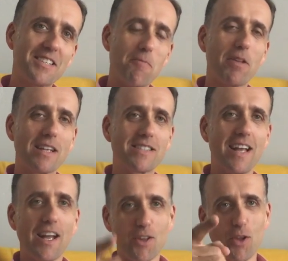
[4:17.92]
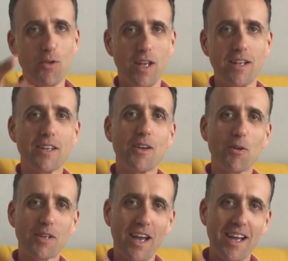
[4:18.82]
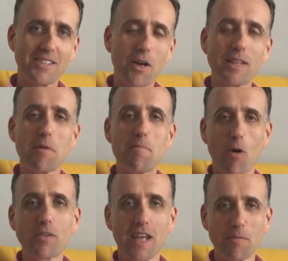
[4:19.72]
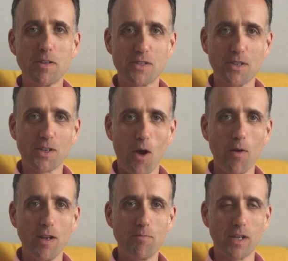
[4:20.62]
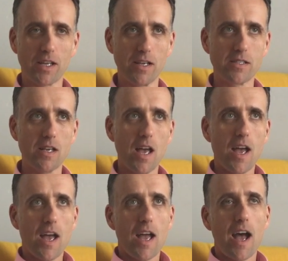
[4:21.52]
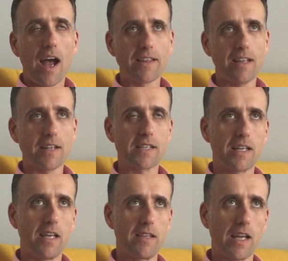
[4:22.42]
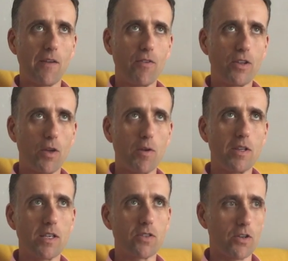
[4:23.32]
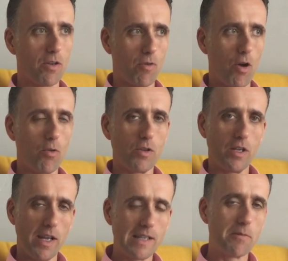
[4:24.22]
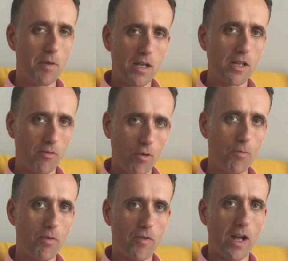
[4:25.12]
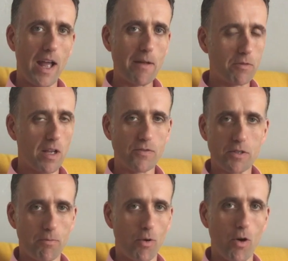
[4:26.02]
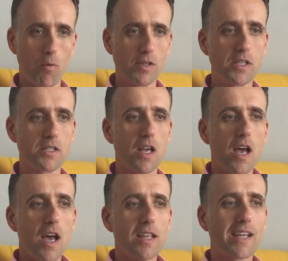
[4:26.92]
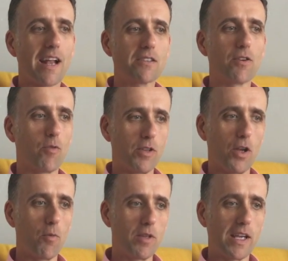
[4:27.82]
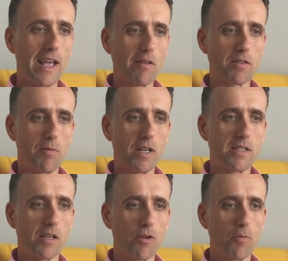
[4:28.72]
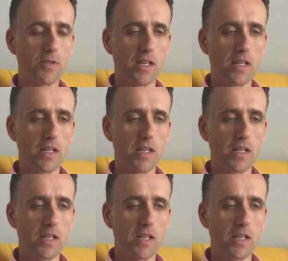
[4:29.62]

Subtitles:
Simple answer to that, you did. Okay, so I think we both kept each other going because I think that's the key thing. If you're doing this on your own, you need to be in a group of support, which is the kind of stuff we're doing with the accountability groups.